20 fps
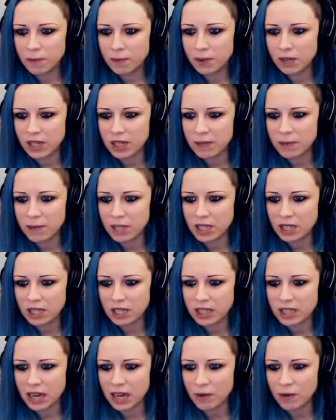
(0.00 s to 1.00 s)
Blimbing
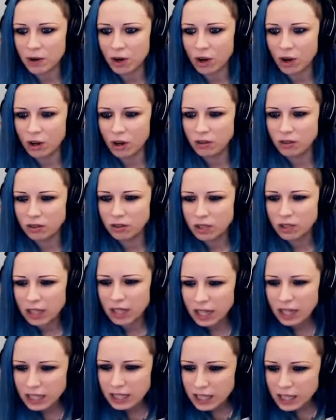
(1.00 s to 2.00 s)
the town hall.
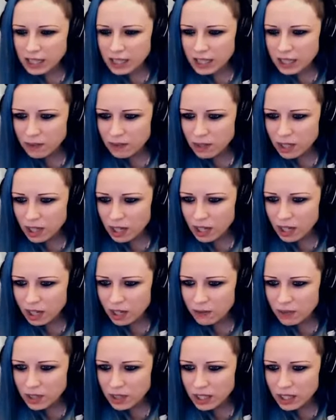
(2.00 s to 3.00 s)
I guessing we
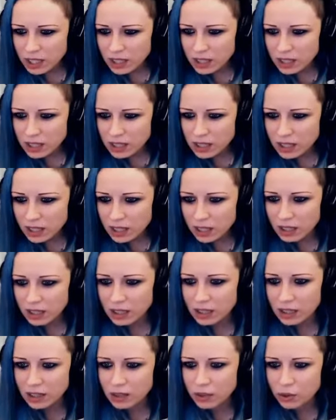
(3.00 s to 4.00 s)
have Yetis there.
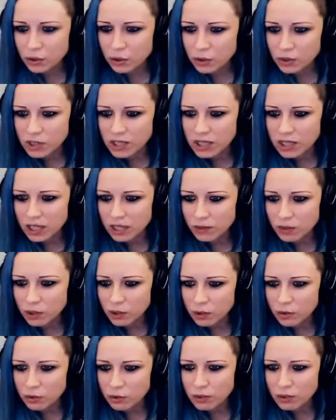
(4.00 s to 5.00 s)
Looks like
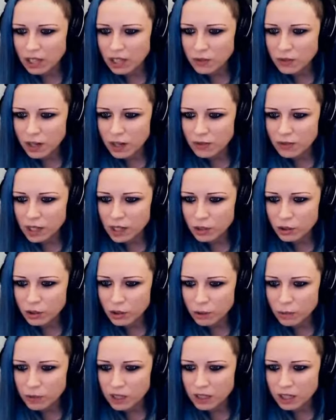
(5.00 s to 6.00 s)
we do. That's why we are
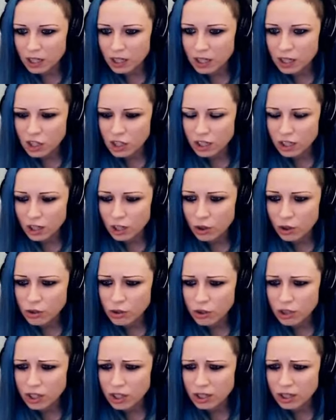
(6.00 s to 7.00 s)
dropping the rage and they
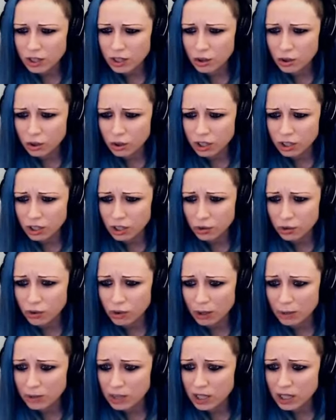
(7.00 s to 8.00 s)
also hit the tornado
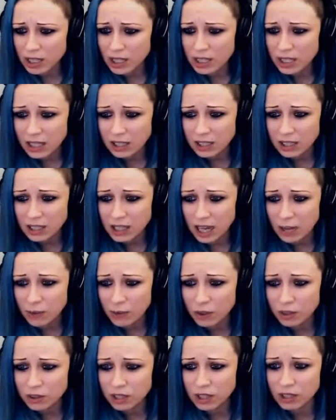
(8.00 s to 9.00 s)
trap. Didn't get the town
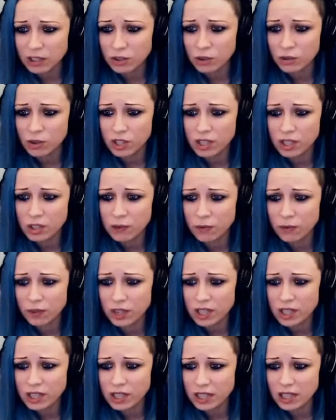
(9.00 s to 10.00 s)
hall yet, so he's
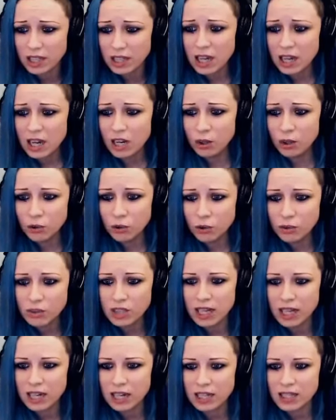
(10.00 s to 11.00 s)
freezing.
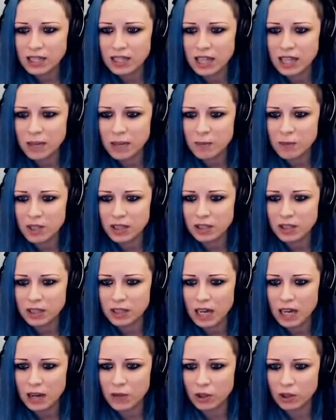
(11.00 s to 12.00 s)
Moose are sniping the
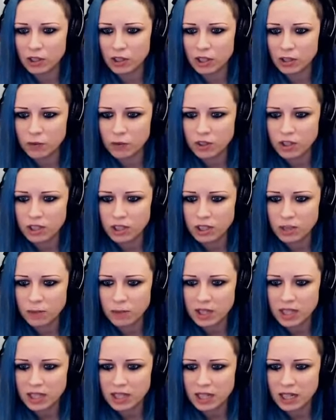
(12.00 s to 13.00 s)
town hall. That was a little
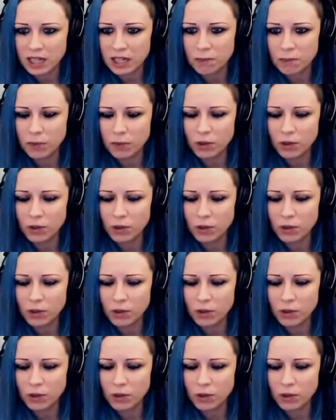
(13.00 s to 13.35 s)
bit scary.